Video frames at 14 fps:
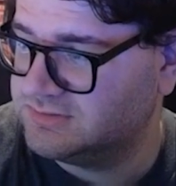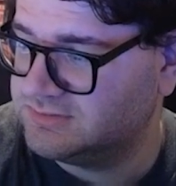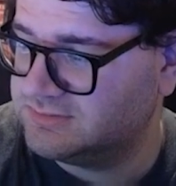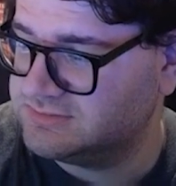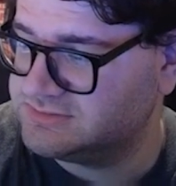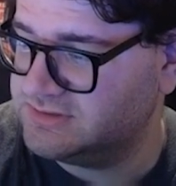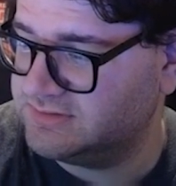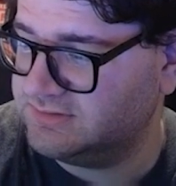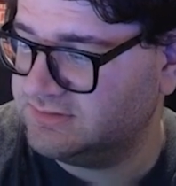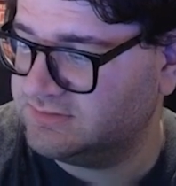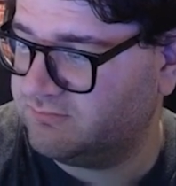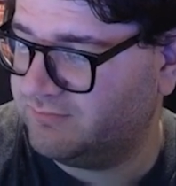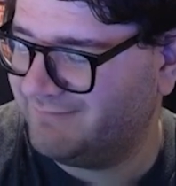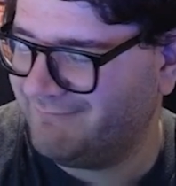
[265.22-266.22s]
to say the
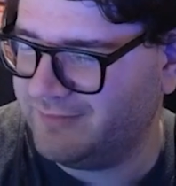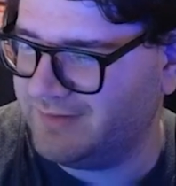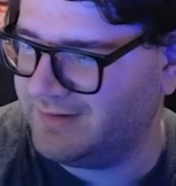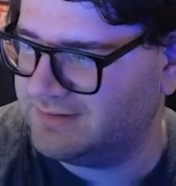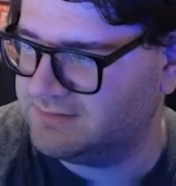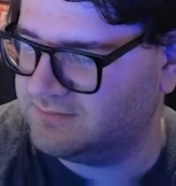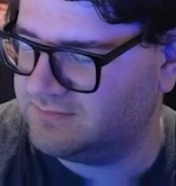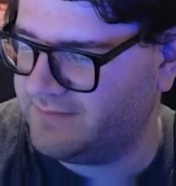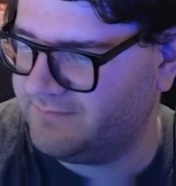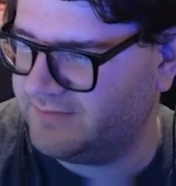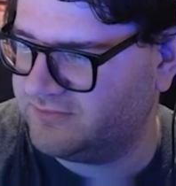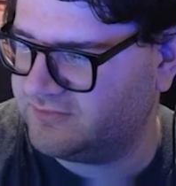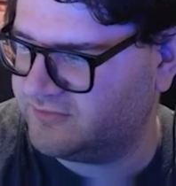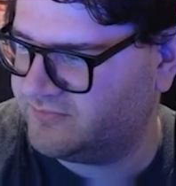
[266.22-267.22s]
least, we never had that
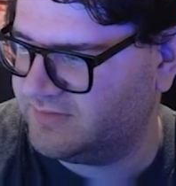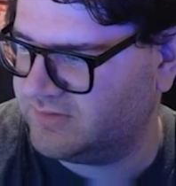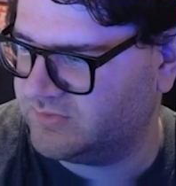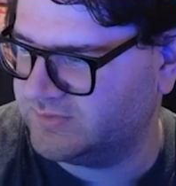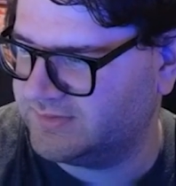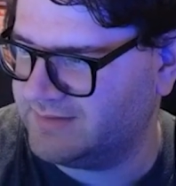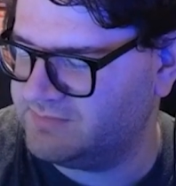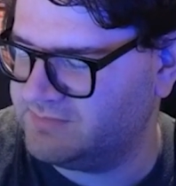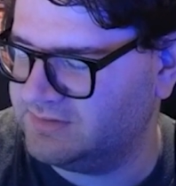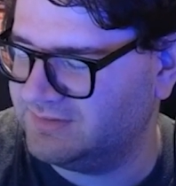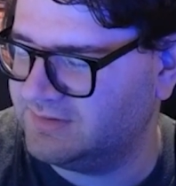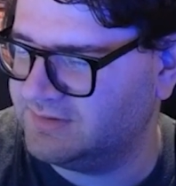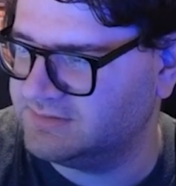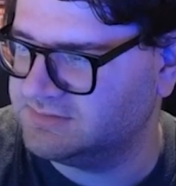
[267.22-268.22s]
many suspects with that many
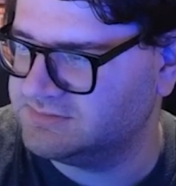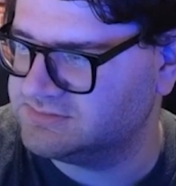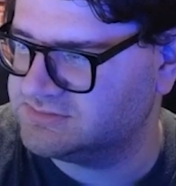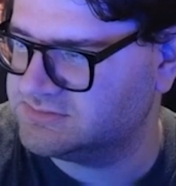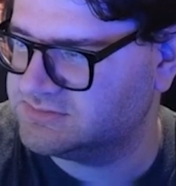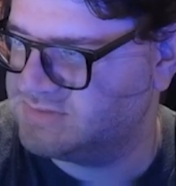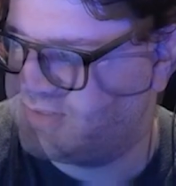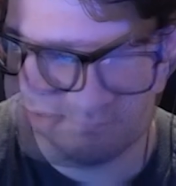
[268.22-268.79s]
lines.